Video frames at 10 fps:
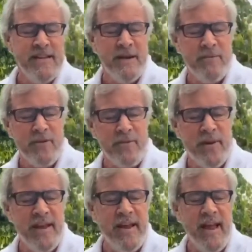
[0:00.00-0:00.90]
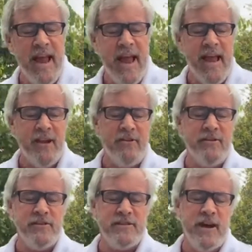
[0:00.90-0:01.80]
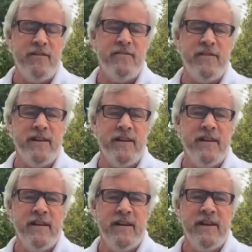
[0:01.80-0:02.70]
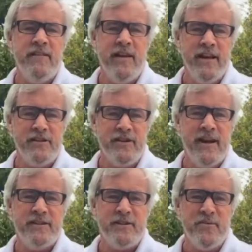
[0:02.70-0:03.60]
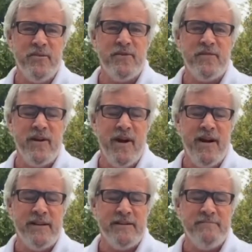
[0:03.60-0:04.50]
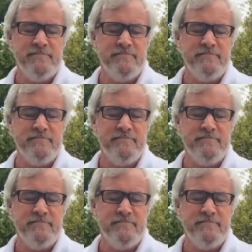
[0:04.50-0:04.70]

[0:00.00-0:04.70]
Number 3, anchor yourself in the unchanging Word of God.